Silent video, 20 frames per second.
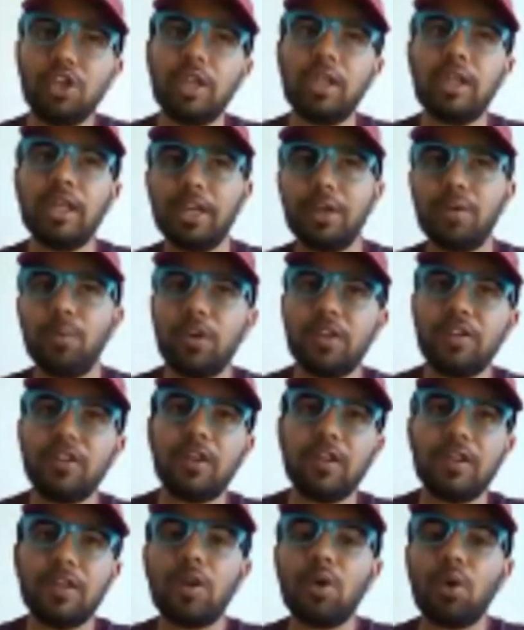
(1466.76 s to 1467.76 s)
initially, it
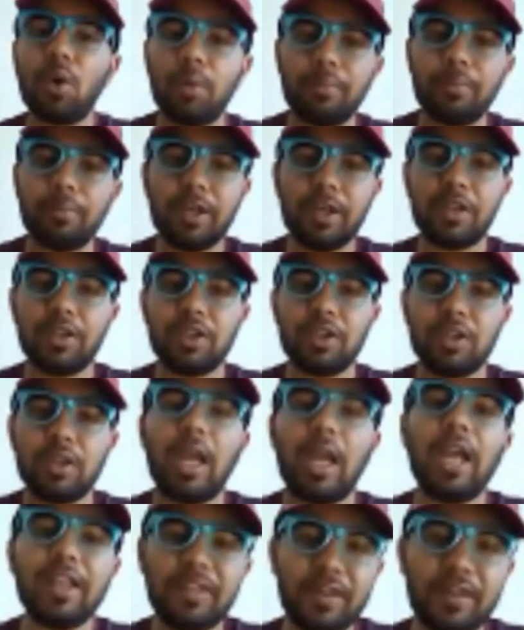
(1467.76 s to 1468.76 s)
was just a
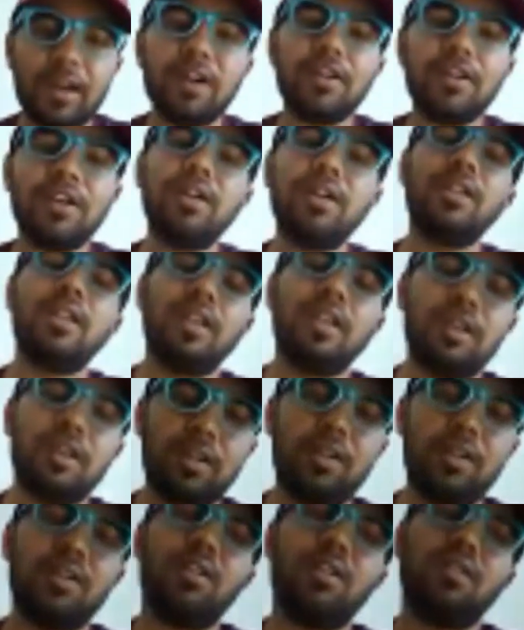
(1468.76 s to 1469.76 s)
combination. I started
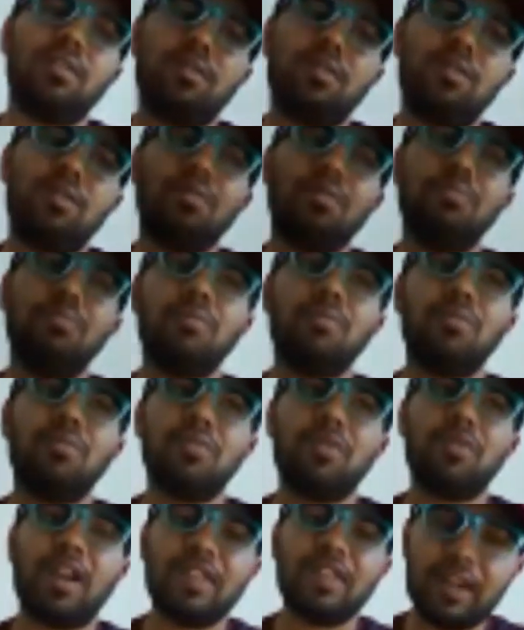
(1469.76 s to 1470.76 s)
then
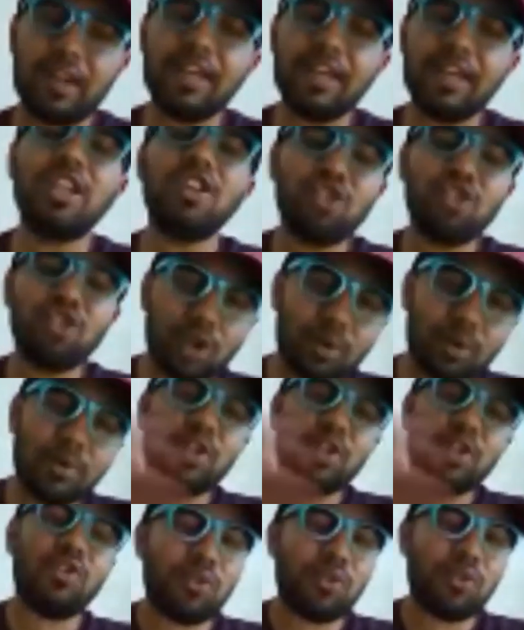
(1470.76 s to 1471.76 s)
translating
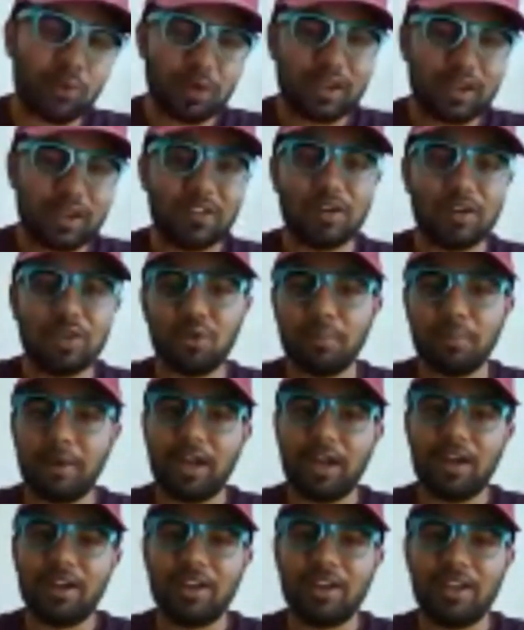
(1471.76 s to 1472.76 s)
German stories
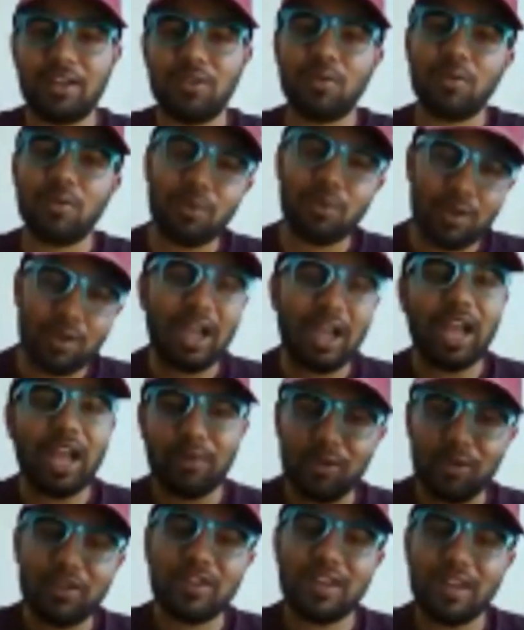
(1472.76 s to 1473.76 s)
into Marathi.
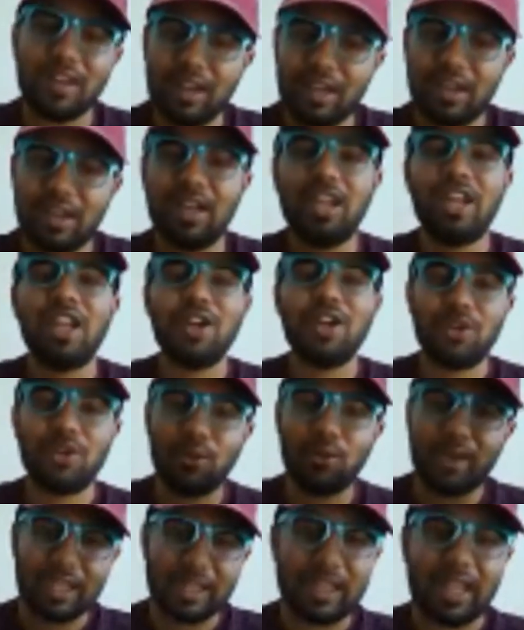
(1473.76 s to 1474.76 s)
So I was still
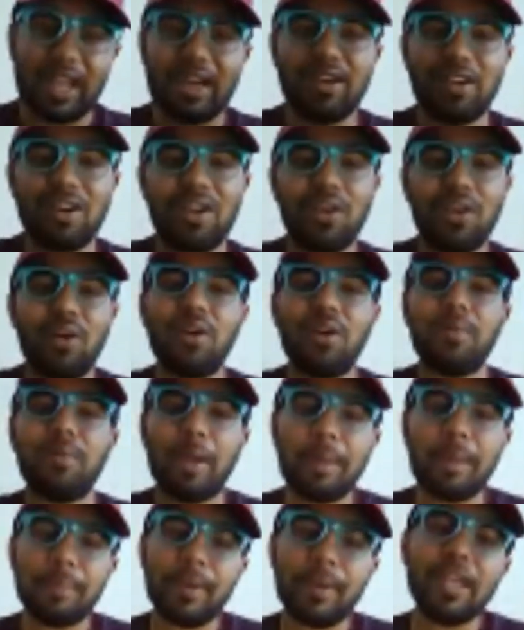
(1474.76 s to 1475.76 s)
doing that,
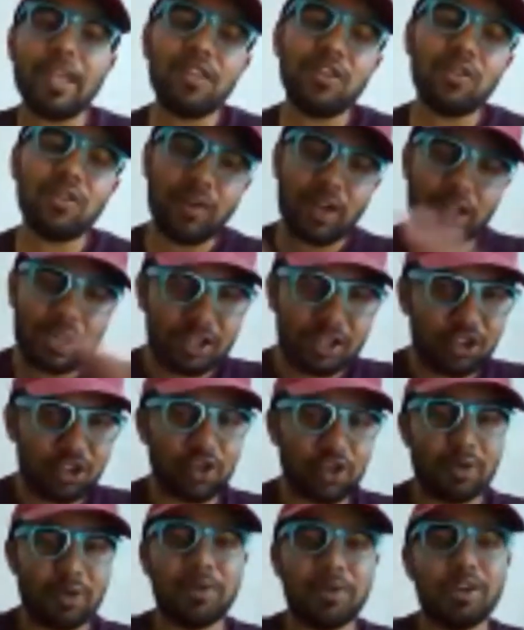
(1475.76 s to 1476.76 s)
or my plays were
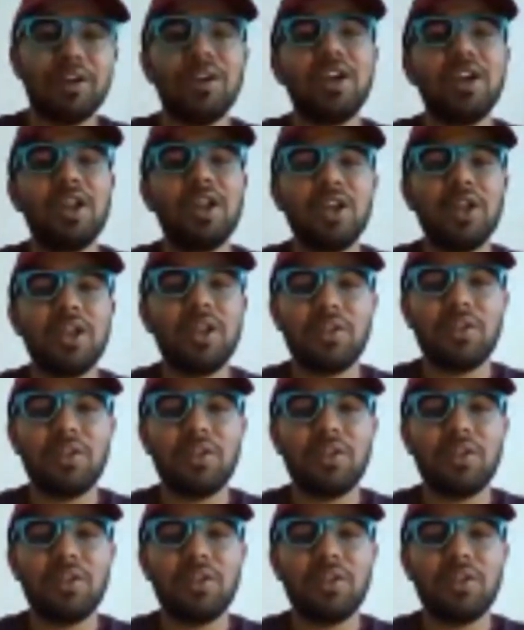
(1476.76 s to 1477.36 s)
in German.